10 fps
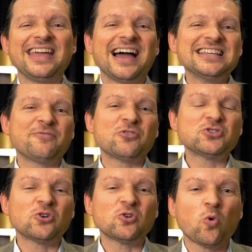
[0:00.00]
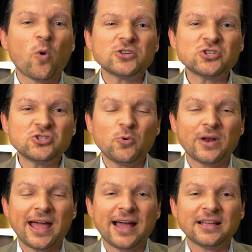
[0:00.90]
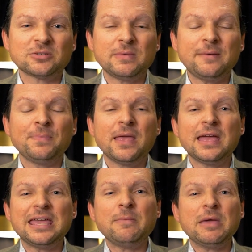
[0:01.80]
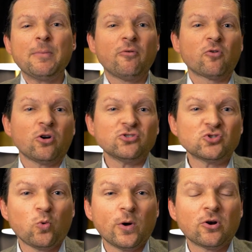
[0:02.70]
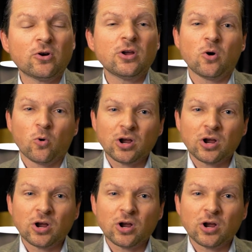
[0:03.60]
guys, if there's certain questions you want to ask me, hit me up over on Twitter or